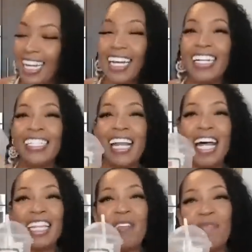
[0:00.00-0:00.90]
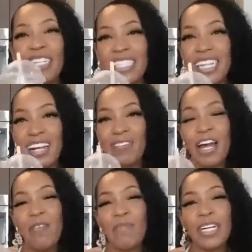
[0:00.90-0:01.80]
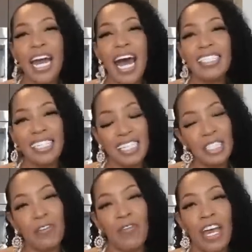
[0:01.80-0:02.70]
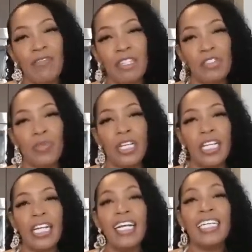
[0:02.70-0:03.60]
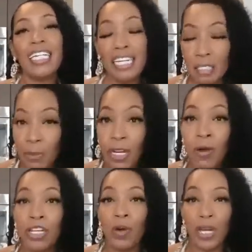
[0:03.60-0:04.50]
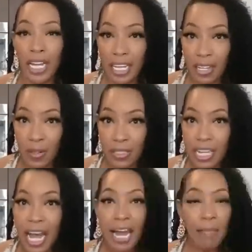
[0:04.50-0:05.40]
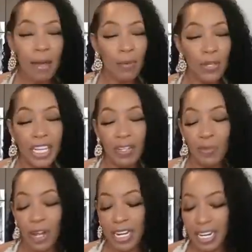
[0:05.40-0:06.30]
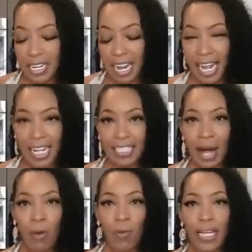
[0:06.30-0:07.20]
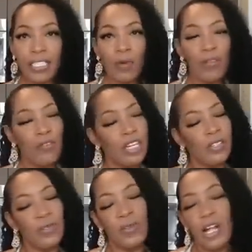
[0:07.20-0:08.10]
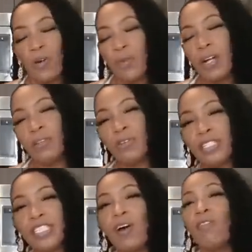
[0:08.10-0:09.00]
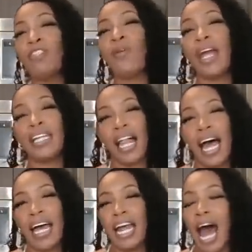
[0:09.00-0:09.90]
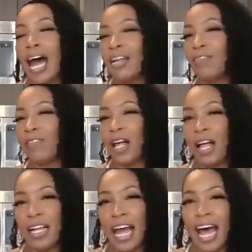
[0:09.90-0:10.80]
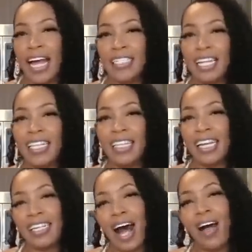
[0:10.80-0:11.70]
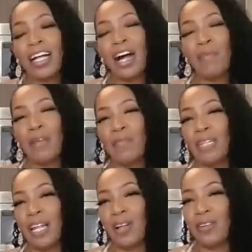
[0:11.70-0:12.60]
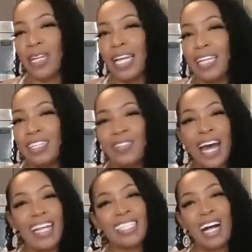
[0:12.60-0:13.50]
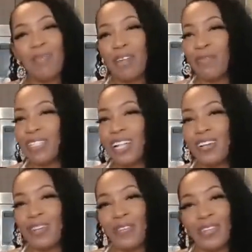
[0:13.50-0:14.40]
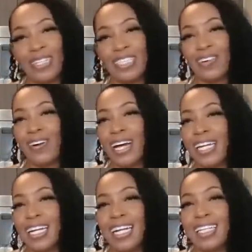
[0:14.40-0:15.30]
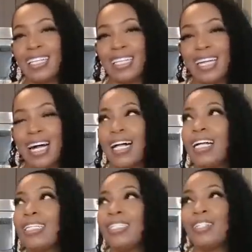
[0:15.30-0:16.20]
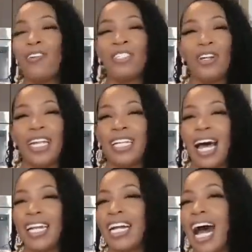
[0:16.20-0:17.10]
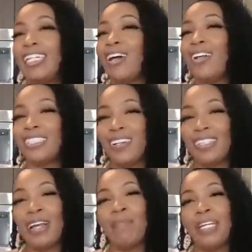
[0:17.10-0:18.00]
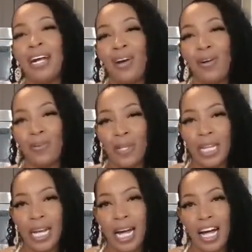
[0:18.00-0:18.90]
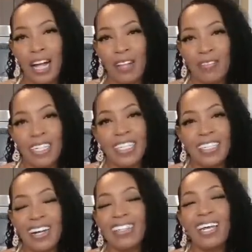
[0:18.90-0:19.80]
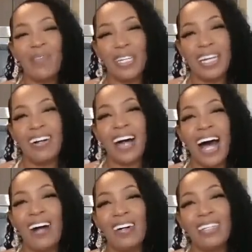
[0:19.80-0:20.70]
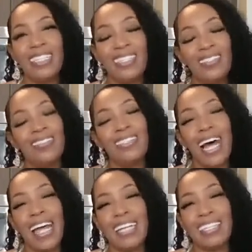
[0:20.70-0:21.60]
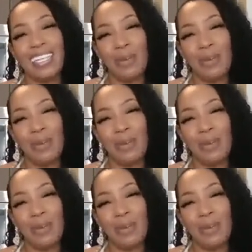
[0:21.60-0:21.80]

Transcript: it's not that much left. But guys, get your favorite drink. Get, put on your heels. And baby, we getting ready to dance our way. So we gonna do, we gonna do a soul train line out of the vlog, guys. And then y'all comment below. You guys comment below if you enjoy the uh, soul train line. And guys, also let me know, um, you know, let me know how you like the